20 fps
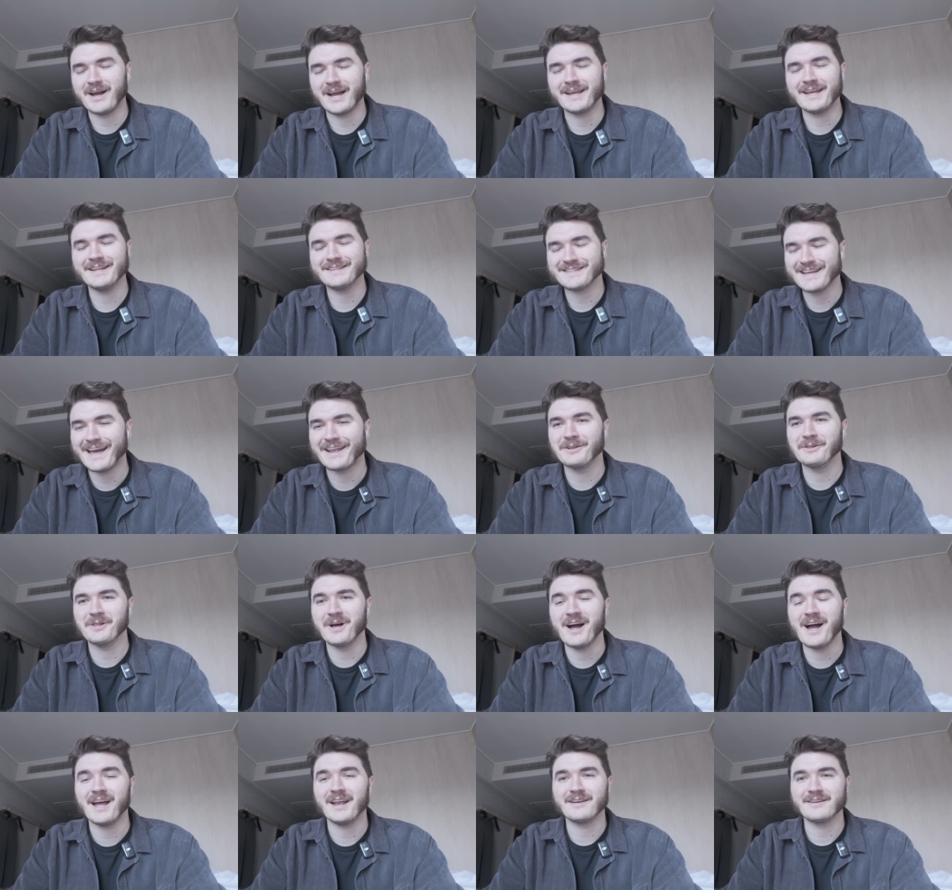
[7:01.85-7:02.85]
I get that a
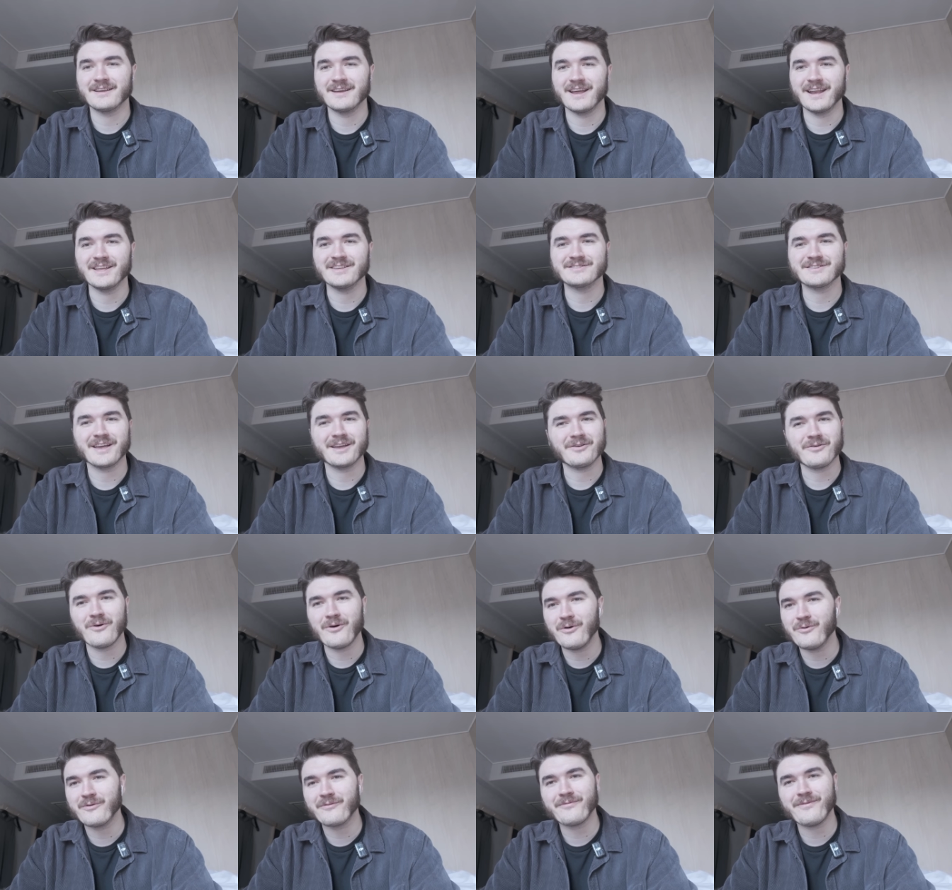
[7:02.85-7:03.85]
lot." And he's like,
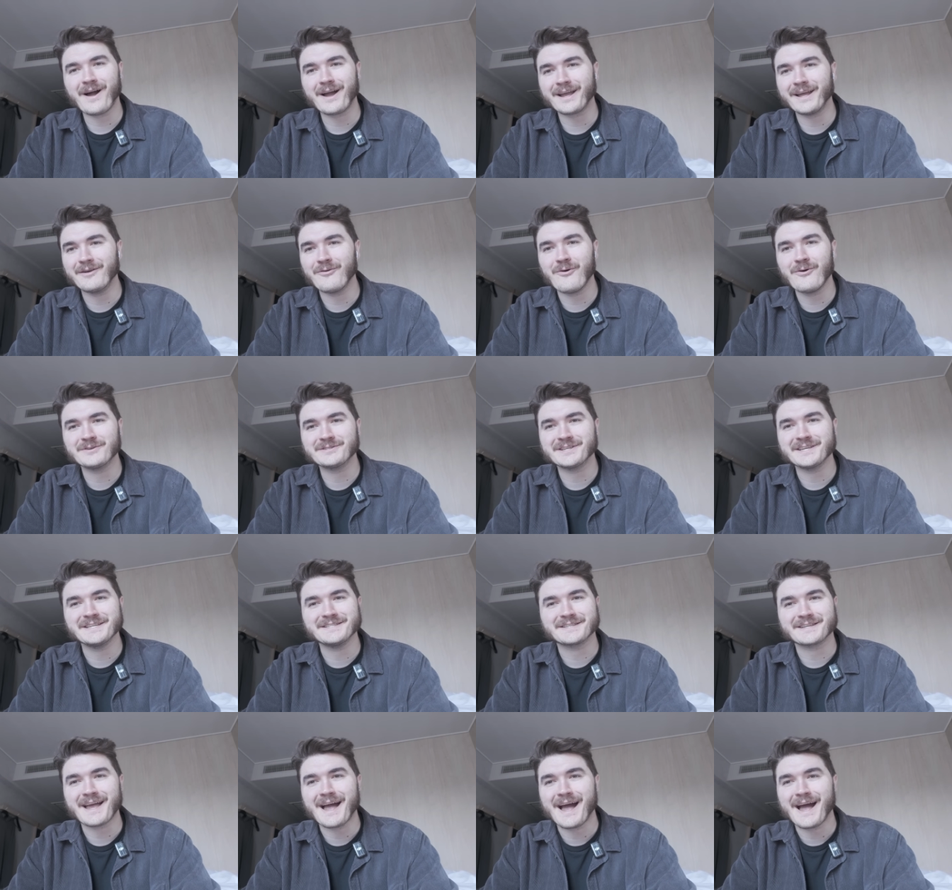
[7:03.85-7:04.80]
"Oh, we're fucking Aussies.